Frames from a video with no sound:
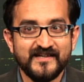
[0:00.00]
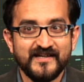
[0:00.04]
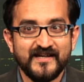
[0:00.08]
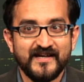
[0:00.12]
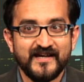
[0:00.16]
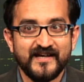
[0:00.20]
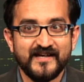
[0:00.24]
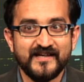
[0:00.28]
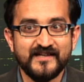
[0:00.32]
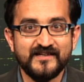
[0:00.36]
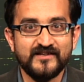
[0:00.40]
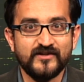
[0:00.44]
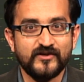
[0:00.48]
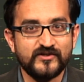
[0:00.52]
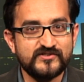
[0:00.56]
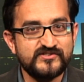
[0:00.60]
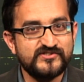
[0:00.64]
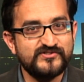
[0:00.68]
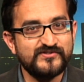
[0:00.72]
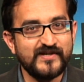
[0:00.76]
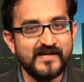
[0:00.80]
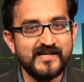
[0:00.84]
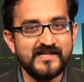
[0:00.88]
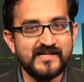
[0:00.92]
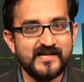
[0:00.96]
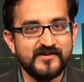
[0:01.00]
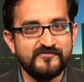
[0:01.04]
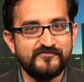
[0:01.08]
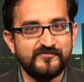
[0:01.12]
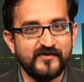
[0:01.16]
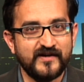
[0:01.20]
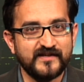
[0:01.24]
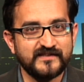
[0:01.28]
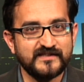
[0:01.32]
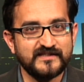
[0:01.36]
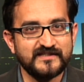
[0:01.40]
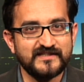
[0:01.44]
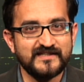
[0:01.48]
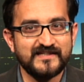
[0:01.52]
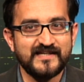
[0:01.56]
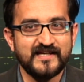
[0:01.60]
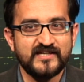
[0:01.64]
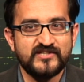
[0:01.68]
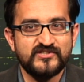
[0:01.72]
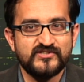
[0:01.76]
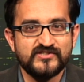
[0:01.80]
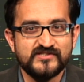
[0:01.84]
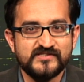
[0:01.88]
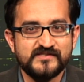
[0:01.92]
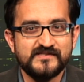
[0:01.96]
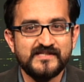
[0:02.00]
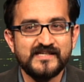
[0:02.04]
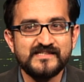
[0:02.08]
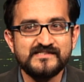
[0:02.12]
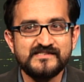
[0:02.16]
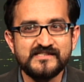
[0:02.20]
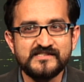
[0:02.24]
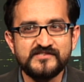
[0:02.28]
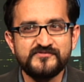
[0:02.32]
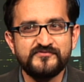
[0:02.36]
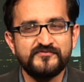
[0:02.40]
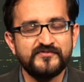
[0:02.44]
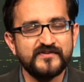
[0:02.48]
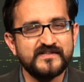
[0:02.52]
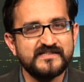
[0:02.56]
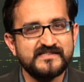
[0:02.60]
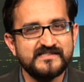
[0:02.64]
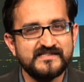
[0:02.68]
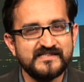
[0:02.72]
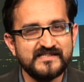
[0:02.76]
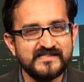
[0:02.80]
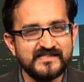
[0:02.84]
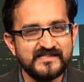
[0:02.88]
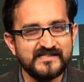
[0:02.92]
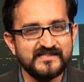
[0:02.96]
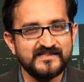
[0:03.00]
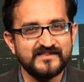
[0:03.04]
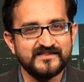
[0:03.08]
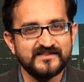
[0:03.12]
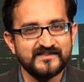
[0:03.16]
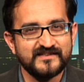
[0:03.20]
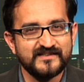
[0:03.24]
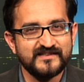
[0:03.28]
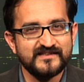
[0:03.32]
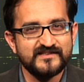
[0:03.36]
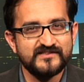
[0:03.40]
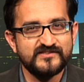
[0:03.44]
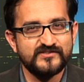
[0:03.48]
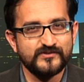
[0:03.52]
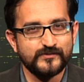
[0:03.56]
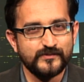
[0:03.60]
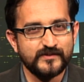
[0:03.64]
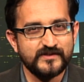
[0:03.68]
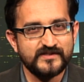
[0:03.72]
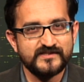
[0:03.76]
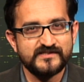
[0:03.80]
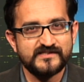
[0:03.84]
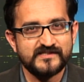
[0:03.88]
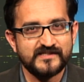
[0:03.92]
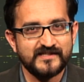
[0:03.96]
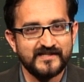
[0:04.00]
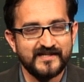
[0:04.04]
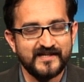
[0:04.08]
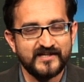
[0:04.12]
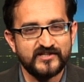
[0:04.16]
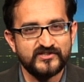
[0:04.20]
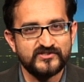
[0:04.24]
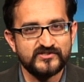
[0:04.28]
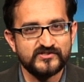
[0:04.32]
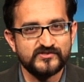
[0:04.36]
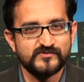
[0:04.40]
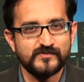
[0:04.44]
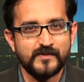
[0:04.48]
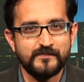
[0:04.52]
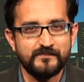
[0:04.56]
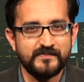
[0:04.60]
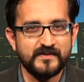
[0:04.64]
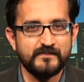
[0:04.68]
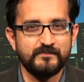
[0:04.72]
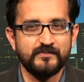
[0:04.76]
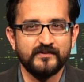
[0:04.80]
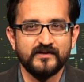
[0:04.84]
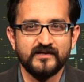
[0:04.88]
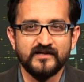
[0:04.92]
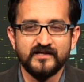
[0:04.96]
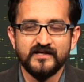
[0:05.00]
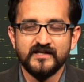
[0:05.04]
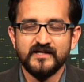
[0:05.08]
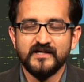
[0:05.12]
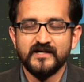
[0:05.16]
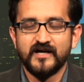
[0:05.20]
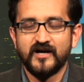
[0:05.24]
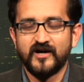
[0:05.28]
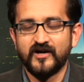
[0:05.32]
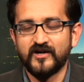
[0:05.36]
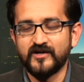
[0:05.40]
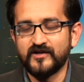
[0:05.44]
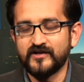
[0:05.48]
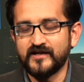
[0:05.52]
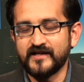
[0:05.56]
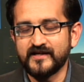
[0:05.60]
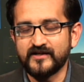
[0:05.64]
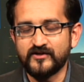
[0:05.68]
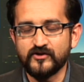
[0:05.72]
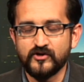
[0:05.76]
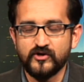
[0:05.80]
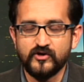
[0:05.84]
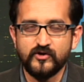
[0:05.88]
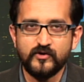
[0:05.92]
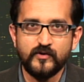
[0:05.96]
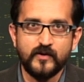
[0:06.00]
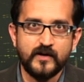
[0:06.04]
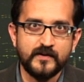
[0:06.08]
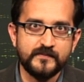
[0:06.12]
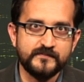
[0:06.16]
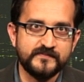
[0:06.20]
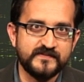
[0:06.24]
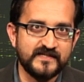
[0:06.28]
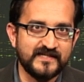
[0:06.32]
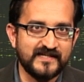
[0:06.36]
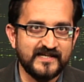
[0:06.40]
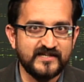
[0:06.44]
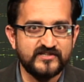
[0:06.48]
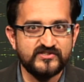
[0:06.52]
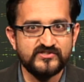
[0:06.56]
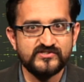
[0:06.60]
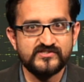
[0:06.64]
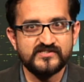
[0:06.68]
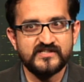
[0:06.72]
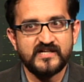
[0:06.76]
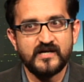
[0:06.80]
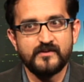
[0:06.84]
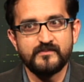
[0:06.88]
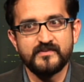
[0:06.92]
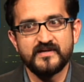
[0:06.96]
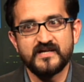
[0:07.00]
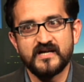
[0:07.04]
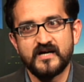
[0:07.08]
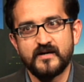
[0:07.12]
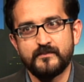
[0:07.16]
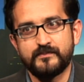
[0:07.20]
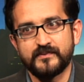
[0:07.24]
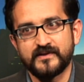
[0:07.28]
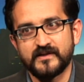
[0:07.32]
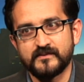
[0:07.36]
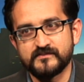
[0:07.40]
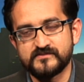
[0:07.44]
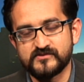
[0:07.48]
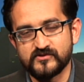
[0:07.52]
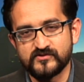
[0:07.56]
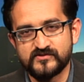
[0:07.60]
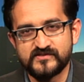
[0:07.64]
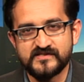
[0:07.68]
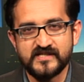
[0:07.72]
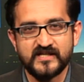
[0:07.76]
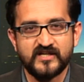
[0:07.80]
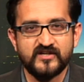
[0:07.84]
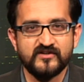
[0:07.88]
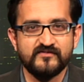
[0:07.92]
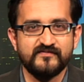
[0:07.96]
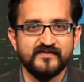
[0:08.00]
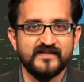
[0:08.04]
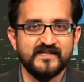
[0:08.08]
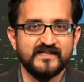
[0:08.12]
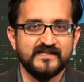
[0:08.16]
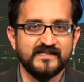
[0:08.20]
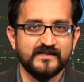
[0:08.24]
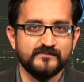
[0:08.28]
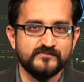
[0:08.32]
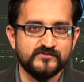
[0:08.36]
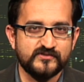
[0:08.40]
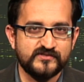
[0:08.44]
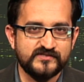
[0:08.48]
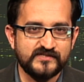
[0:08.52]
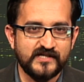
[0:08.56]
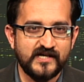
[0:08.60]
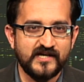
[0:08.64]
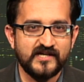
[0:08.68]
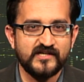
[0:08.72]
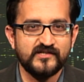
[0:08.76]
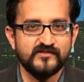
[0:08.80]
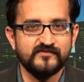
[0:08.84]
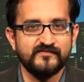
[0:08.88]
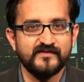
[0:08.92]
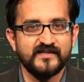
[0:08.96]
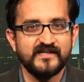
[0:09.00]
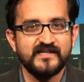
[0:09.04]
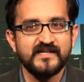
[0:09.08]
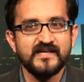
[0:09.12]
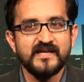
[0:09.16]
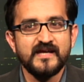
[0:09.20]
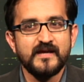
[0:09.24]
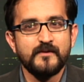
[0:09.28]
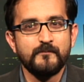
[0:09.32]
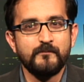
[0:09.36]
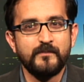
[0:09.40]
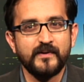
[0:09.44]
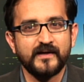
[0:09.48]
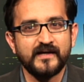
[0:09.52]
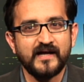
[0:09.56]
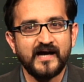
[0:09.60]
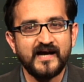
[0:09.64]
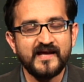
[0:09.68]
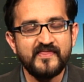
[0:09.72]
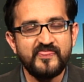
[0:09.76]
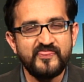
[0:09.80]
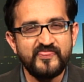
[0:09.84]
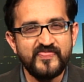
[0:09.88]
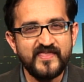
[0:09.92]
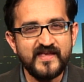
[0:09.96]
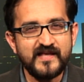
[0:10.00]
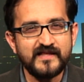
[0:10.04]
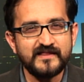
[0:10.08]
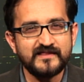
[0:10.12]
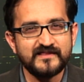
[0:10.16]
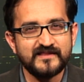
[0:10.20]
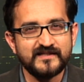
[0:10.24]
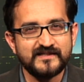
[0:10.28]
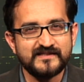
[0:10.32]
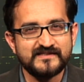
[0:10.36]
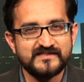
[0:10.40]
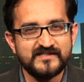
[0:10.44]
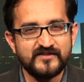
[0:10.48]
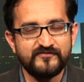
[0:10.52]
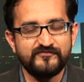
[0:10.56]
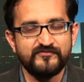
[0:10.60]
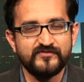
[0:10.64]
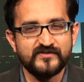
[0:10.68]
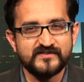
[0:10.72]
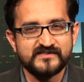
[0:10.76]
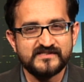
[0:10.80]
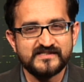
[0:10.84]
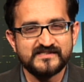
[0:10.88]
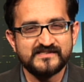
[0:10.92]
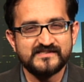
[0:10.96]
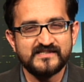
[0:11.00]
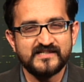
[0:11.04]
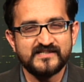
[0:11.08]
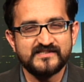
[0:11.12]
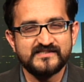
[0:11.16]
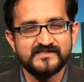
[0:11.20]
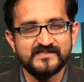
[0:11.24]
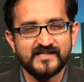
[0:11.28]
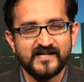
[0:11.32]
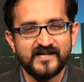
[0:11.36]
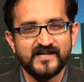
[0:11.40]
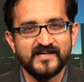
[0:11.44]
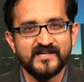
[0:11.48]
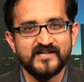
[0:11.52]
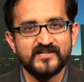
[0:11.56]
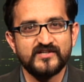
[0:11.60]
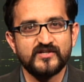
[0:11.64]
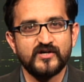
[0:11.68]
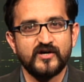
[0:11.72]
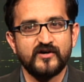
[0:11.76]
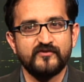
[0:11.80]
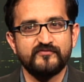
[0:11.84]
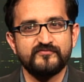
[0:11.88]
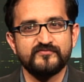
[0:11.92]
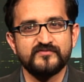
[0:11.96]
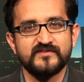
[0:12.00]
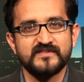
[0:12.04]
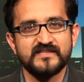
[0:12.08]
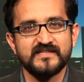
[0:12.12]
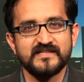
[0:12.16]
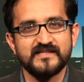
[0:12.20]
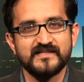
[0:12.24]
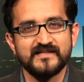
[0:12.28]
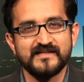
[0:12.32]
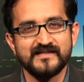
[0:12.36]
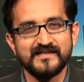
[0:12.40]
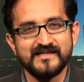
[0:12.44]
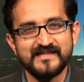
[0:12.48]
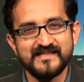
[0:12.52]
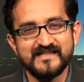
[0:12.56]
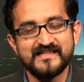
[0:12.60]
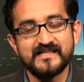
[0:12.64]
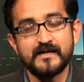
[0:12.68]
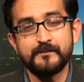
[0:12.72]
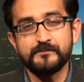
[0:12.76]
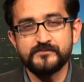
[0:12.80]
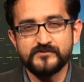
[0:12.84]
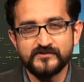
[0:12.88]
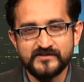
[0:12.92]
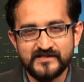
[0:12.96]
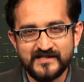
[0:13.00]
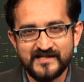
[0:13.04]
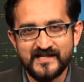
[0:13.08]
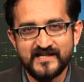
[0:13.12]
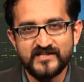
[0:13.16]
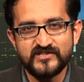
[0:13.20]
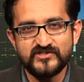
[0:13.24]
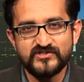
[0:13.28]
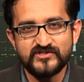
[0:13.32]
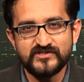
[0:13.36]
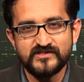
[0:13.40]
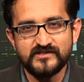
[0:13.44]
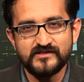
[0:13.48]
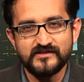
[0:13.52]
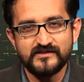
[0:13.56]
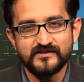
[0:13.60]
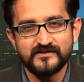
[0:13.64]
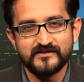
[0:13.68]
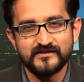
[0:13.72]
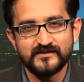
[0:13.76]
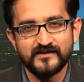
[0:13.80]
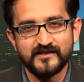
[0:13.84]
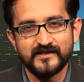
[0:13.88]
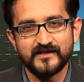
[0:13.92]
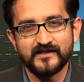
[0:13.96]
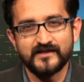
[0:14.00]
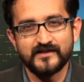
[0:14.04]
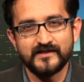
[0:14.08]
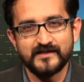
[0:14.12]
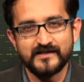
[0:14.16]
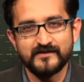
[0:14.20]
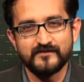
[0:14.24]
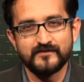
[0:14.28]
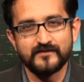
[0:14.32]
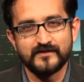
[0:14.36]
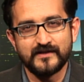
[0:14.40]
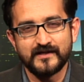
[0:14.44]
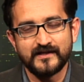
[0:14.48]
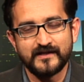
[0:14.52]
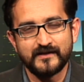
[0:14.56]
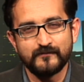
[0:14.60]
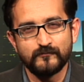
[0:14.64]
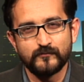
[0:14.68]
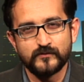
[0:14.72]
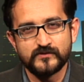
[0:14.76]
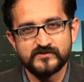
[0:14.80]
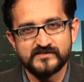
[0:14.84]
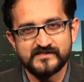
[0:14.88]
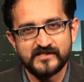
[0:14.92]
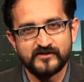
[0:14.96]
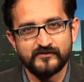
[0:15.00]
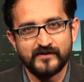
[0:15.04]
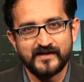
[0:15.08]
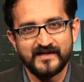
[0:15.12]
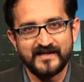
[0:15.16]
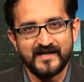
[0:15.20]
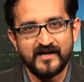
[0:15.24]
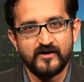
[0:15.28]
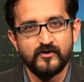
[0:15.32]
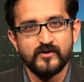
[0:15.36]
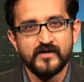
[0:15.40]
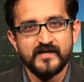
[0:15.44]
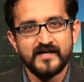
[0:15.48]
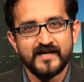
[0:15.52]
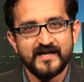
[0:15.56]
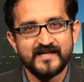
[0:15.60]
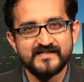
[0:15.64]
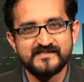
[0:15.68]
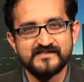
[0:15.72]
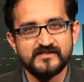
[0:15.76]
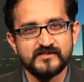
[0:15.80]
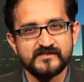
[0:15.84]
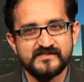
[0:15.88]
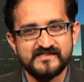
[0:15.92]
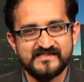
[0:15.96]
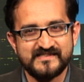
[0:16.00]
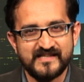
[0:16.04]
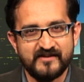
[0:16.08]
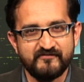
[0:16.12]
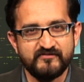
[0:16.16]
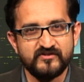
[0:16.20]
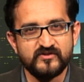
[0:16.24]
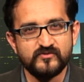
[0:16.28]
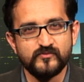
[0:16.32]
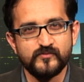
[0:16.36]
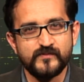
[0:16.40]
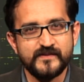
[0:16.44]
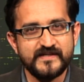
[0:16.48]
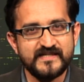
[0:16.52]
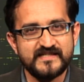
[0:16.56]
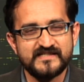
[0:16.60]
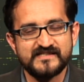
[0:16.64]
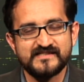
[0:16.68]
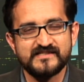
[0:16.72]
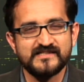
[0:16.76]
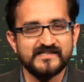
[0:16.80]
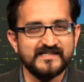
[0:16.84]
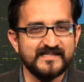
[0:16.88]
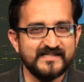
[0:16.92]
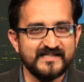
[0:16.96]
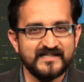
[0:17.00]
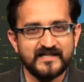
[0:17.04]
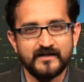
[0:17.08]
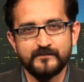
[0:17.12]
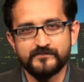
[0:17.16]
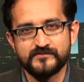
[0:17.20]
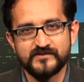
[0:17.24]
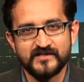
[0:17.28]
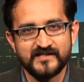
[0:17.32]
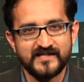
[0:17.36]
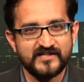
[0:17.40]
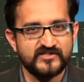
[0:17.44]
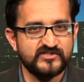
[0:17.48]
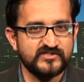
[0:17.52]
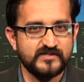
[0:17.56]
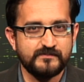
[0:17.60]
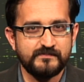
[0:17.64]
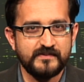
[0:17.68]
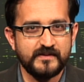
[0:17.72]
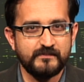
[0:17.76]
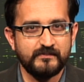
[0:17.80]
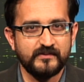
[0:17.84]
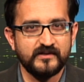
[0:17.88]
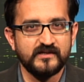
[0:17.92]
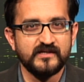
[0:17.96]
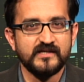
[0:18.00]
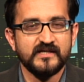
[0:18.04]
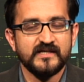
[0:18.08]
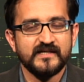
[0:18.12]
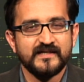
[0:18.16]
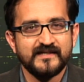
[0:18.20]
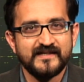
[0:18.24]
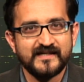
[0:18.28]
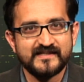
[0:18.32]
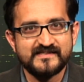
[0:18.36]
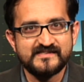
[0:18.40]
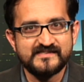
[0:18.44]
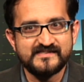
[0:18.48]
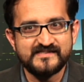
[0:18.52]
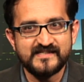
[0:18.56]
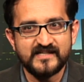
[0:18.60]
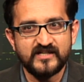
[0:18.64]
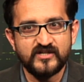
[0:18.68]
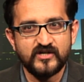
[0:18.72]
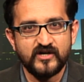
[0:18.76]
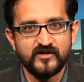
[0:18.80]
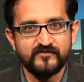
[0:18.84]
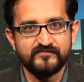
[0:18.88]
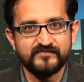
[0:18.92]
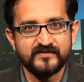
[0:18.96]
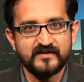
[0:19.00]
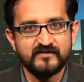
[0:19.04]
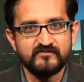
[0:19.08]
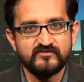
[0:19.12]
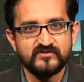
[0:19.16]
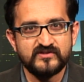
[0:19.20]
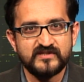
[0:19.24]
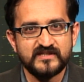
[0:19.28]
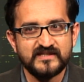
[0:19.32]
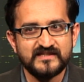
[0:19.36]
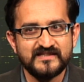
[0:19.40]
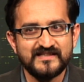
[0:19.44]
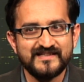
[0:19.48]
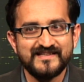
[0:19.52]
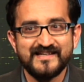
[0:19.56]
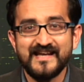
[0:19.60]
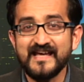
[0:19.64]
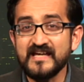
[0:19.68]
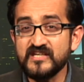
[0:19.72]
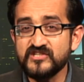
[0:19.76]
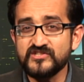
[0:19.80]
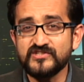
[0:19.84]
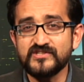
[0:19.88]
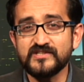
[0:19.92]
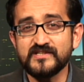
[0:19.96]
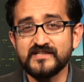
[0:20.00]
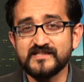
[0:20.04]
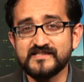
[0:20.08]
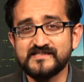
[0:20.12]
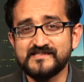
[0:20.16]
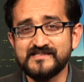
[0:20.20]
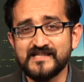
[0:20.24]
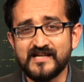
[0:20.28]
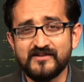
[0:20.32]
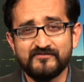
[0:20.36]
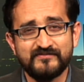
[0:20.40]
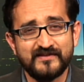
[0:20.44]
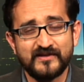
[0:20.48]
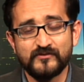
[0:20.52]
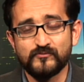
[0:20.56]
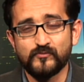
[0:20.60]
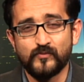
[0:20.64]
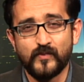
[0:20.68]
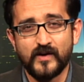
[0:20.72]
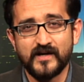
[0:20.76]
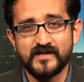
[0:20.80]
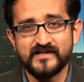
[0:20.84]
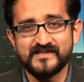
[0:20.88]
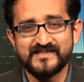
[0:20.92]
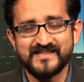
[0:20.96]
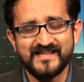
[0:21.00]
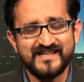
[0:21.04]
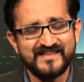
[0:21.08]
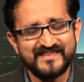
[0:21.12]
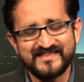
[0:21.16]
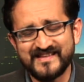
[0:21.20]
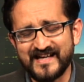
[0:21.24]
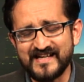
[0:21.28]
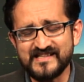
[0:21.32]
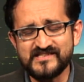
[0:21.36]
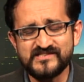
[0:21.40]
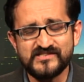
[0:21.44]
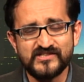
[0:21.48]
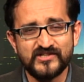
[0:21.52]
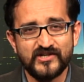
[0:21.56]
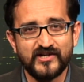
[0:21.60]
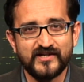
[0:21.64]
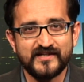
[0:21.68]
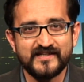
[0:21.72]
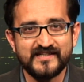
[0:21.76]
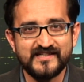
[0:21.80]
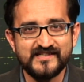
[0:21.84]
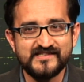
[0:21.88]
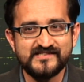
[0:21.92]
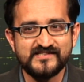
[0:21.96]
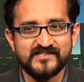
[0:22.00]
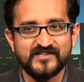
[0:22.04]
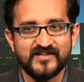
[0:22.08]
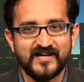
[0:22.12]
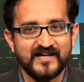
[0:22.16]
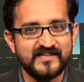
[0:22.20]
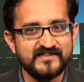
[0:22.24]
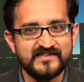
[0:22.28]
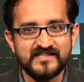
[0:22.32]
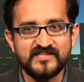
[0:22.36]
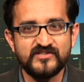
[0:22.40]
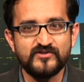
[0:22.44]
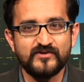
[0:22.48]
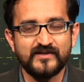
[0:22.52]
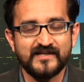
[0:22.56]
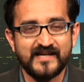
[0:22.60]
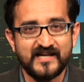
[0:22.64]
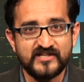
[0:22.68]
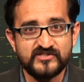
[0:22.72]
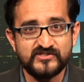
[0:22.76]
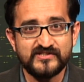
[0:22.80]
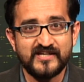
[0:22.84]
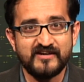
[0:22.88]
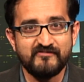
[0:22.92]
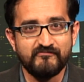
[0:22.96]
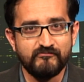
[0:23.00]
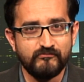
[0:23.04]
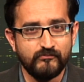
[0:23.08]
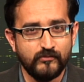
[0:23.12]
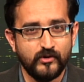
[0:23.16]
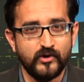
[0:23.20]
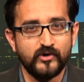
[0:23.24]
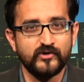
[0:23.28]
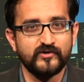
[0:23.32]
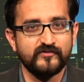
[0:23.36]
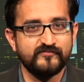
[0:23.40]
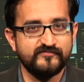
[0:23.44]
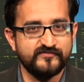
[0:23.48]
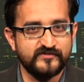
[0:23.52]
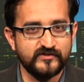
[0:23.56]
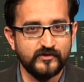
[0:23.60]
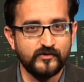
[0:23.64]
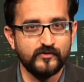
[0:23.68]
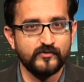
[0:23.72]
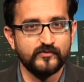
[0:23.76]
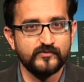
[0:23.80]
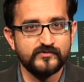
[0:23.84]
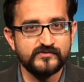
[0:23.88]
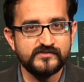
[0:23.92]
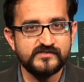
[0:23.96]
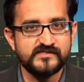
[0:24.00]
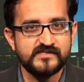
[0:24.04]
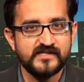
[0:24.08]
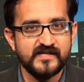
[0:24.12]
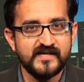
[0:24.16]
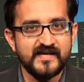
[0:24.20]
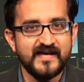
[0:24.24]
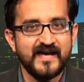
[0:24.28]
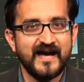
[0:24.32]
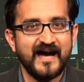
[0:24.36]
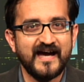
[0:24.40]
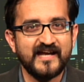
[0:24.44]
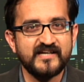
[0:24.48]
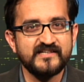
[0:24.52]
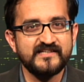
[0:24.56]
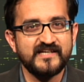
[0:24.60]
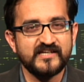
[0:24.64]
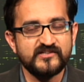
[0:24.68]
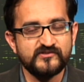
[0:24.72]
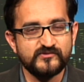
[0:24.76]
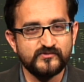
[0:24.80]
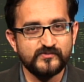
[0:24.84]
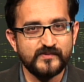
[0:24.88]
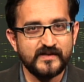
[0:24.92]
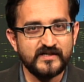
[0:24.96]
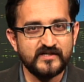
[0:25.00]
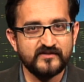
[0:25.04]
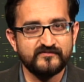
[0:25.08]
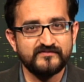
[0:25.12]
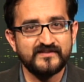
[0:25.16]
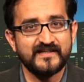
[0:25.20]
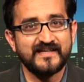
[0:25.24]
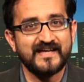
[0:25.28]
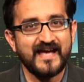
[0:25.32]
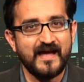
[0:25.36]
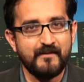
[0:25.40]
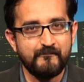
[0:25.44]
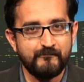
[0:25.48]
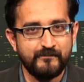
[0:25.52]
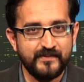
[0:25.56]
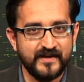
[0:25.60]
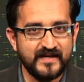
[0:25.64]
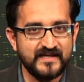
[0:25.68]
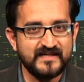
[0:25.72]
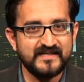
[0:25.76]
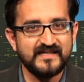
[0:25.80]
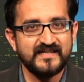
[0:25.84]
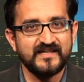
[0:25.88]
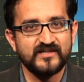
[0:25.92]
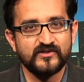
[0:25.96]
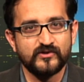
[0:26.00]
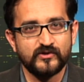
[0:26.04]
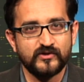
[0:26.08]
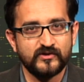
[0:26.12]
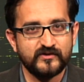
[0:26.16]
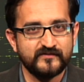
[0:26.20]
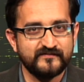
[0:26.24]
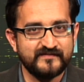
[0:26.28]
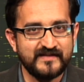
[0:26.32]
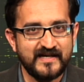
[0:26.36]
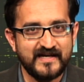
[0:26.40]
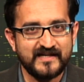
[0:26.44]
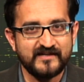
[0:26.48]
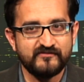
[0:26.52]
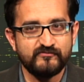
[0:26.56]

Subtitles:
In Australia, I find that the elections, there's this fatigue towards elections where people are like, oh, the elections are coming up and I'm so sick of it and I'm so tired of it. But I think the difference is they're tired of the lead up to the election. Like was said right now, is the 7 weeks leading up to the election that people get sick of and everything. The election itself, that one day, that's a lot easier. I think you can actually have more of those and get rid of the campaigning and all of that.